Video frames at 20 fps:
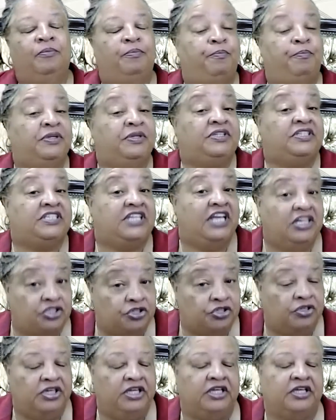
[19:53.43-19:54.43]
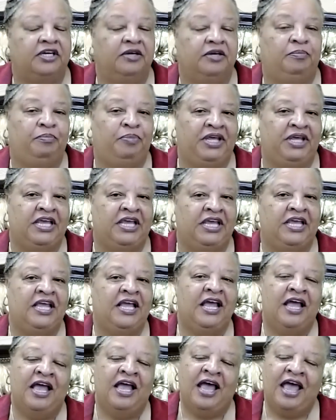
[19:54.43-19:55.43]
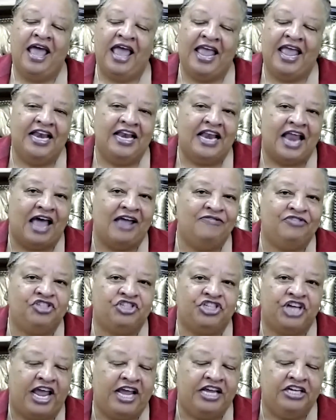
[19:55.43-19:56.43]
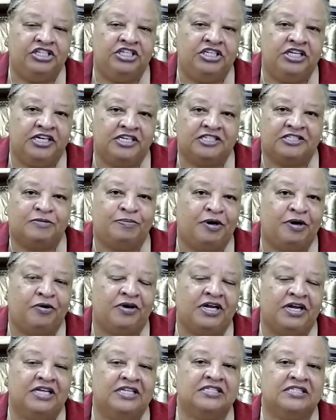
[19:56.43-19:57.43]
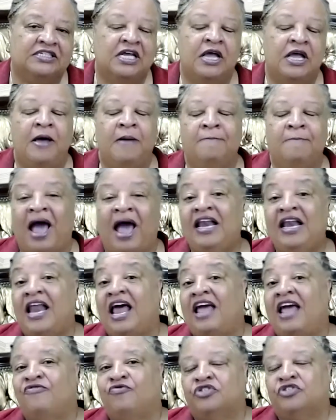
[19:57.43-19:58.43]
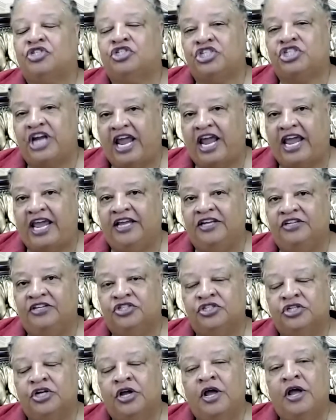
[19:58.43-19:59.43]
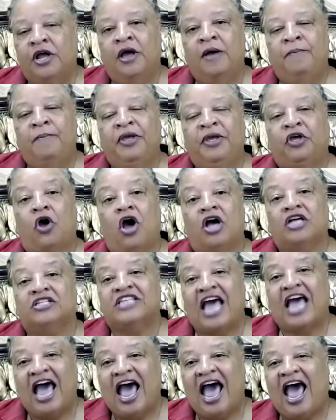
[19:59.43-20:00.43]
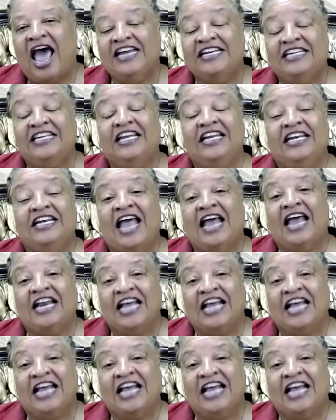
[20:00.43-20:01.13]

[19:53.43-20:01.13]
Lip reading: potentially could be a life-changing experience. My life was changed because I did not